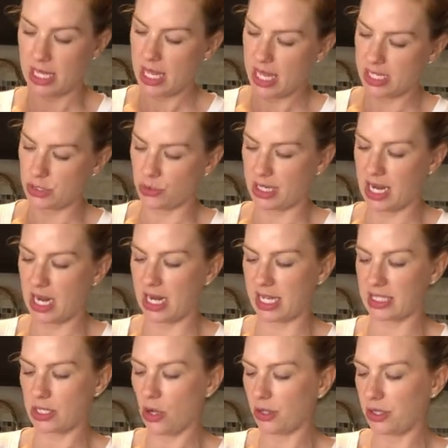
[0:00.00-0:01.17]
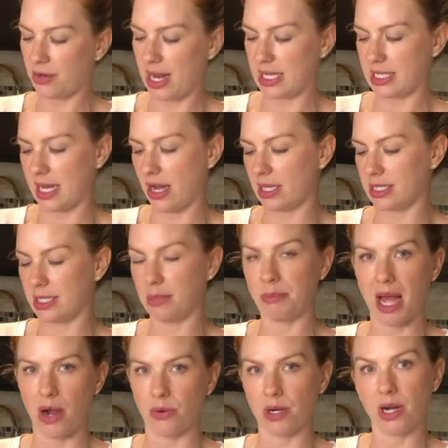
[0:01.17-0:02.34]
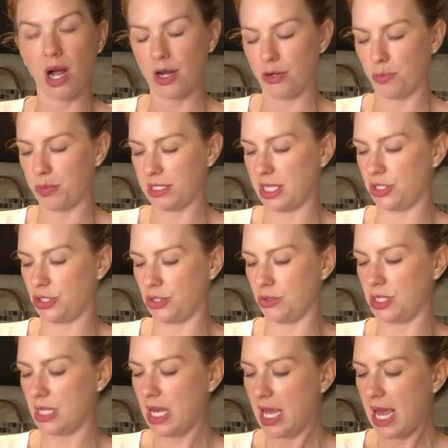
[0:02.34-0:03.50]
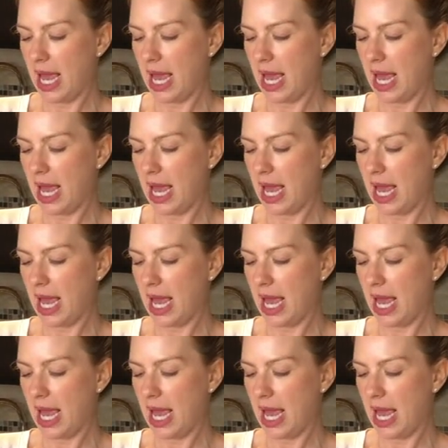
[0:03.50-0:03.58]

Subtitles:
It's organic. It's called their Antioxidant Power 100% juice.